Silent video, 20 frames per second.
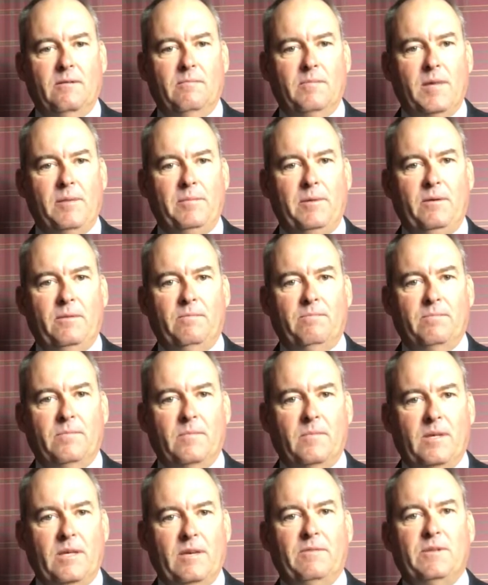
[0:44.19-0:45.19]
maybe
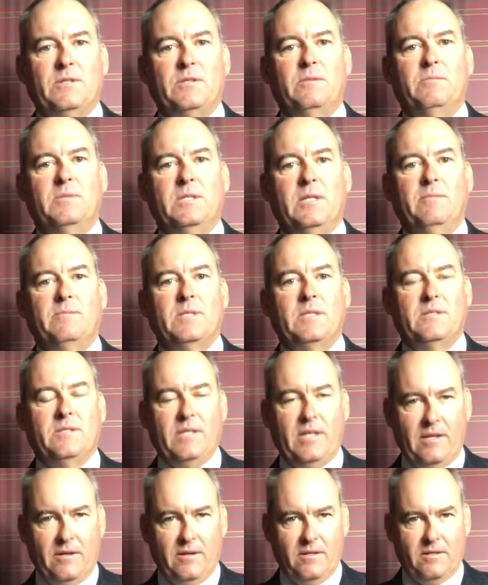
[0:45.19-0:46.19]
give you some tips and
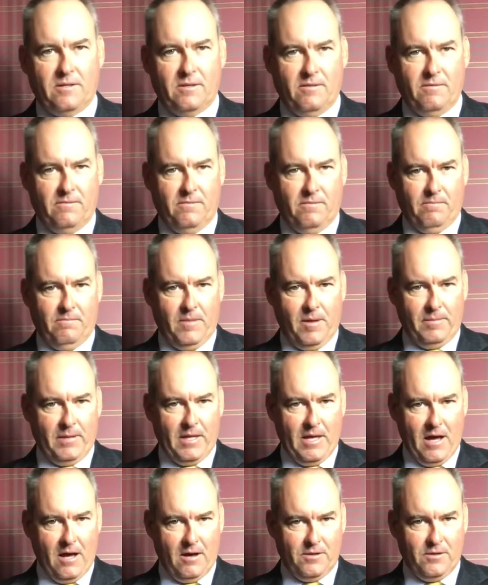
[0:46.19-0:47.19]
secrets of
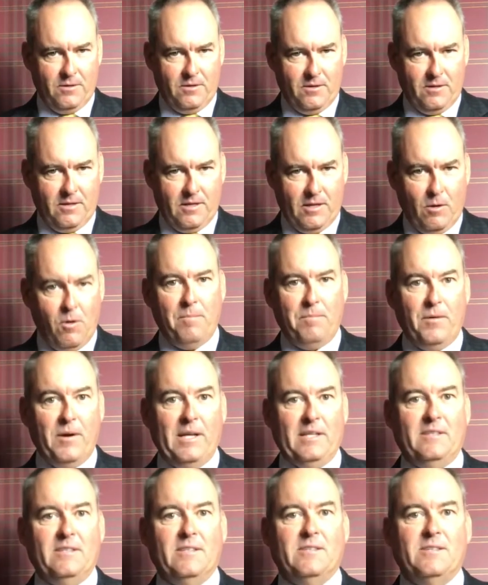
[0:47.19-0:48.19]
maybe how you can
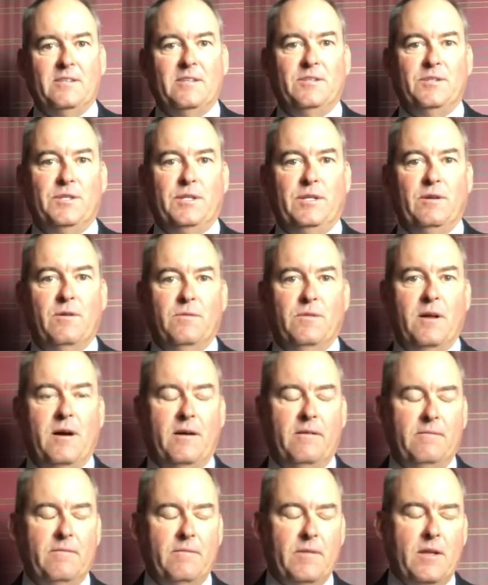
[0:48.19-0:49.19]
incorporate this into your own life.